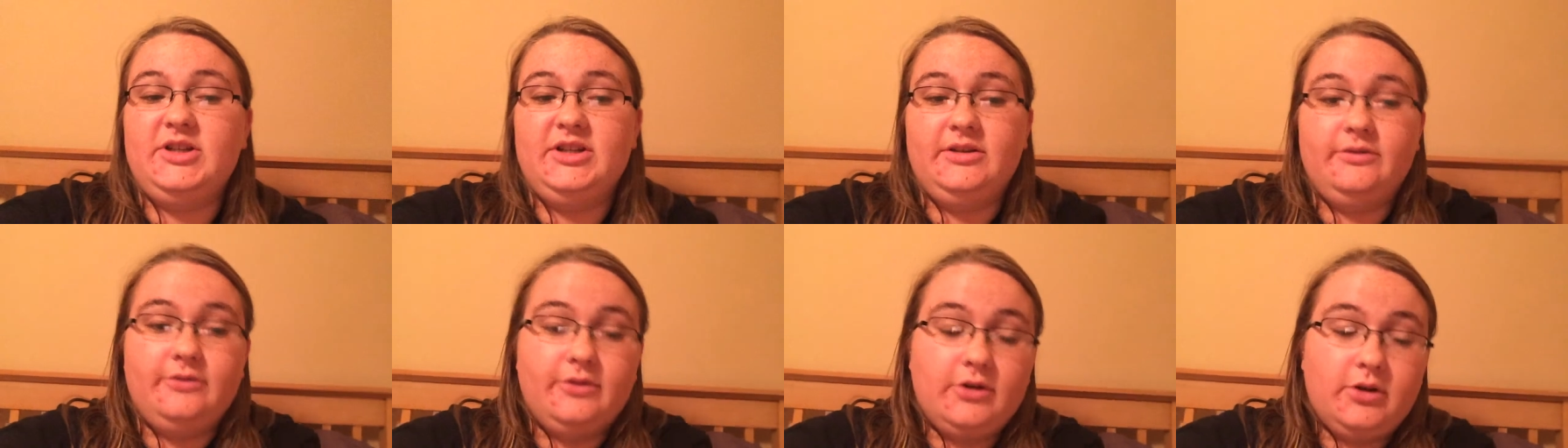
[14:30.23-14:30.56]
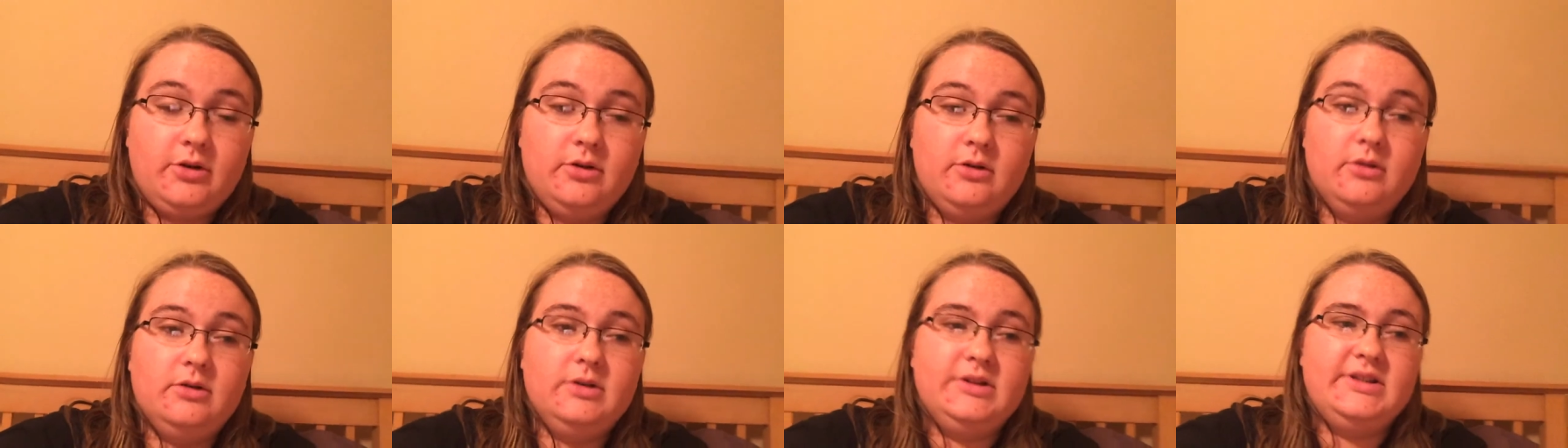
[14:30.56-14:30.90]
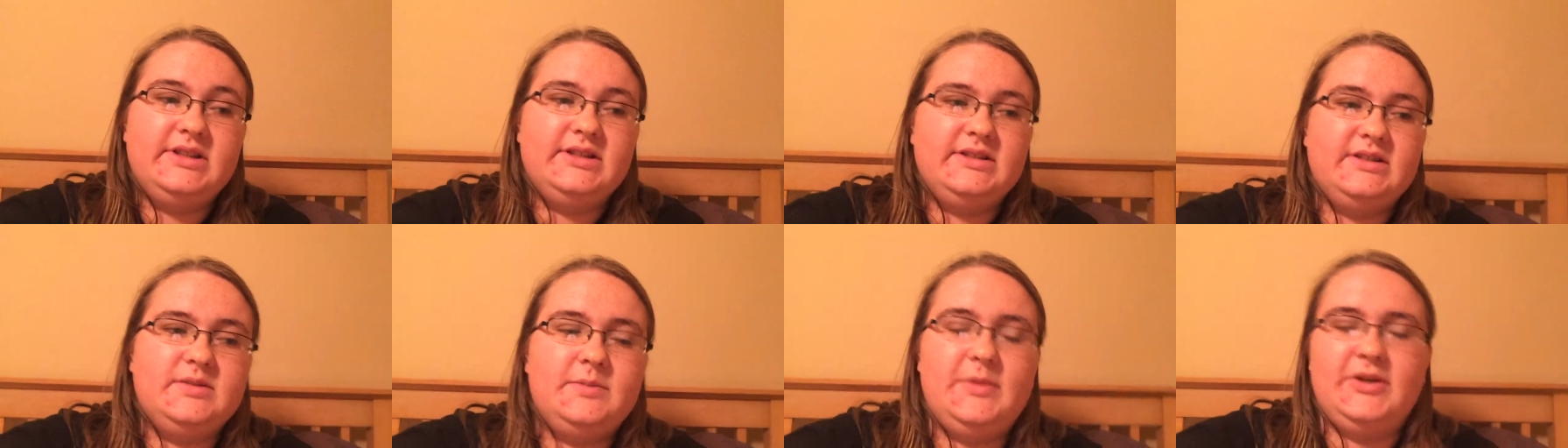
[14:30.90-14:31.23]
difficult,
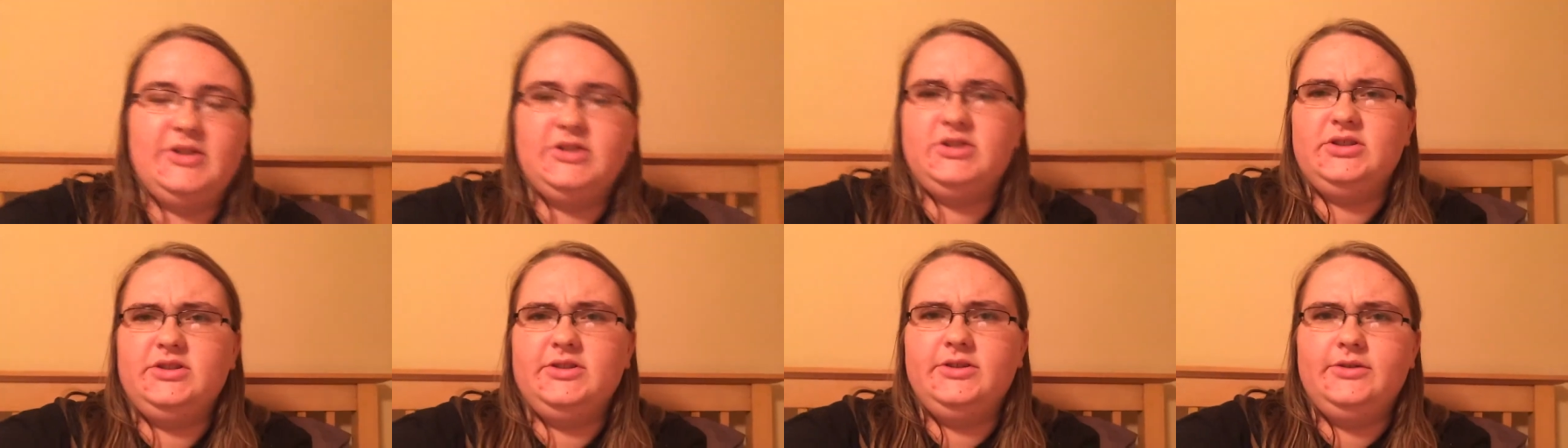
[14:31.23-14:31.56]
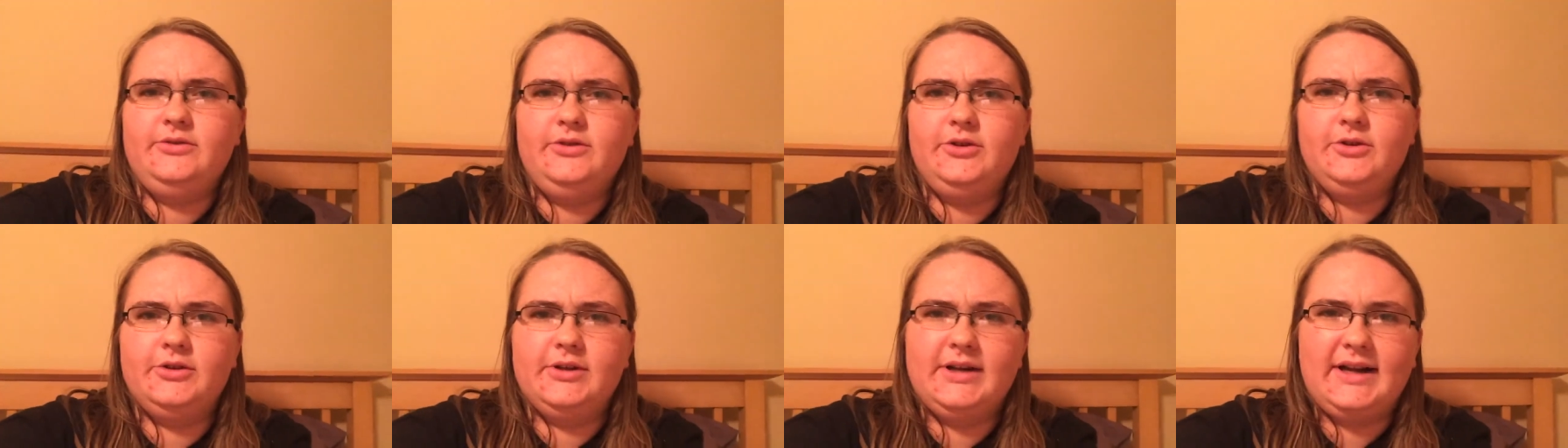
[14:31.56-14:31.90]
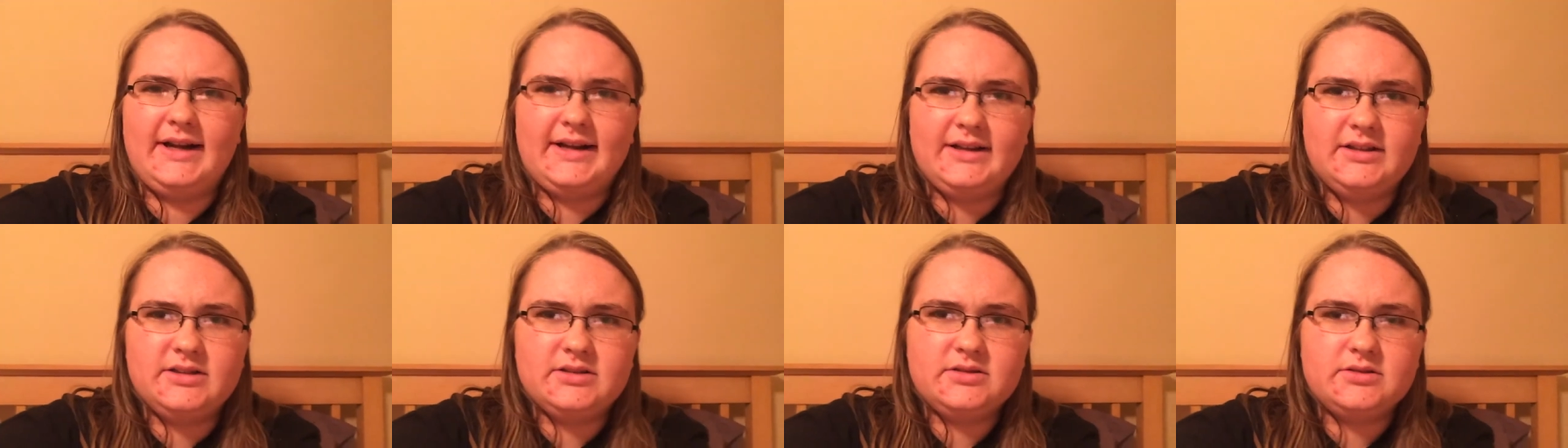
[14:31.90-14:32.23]
especially if you're in
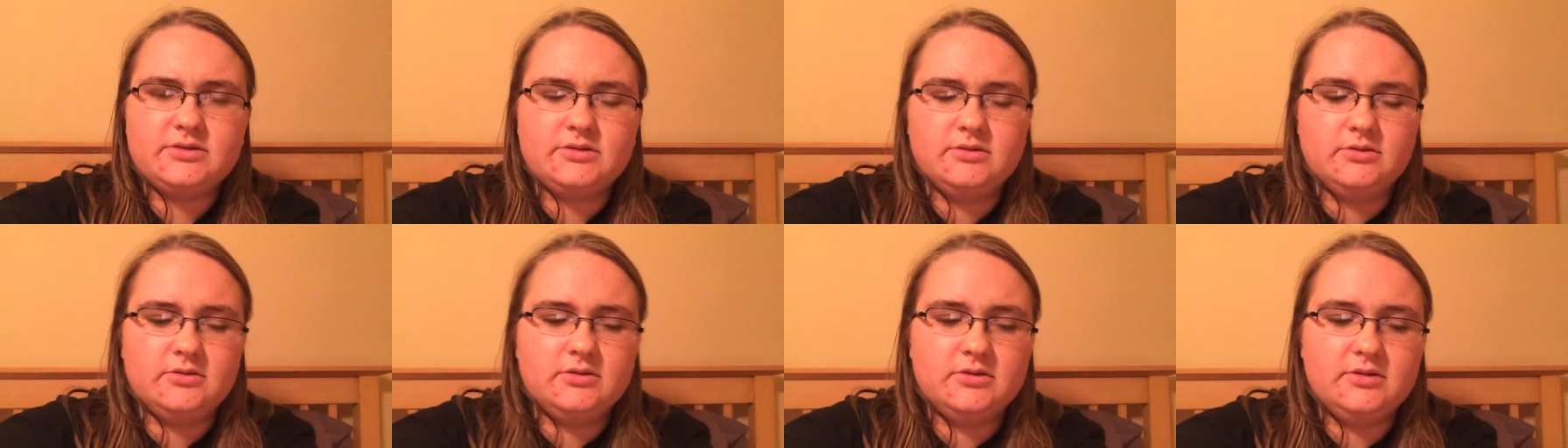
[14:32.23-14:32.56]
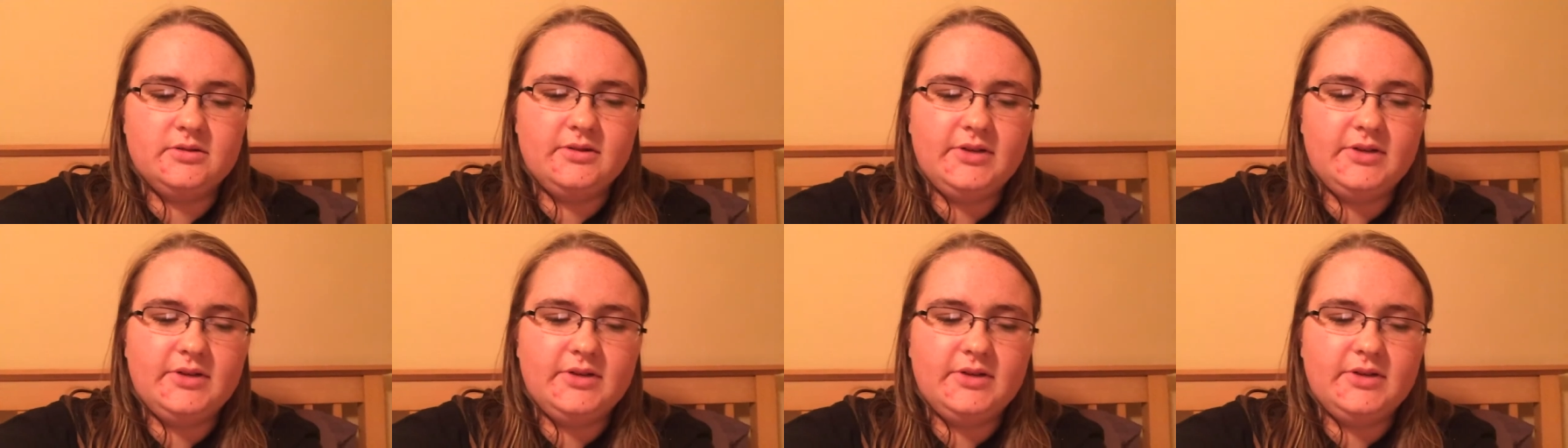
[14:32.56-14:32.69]
high school,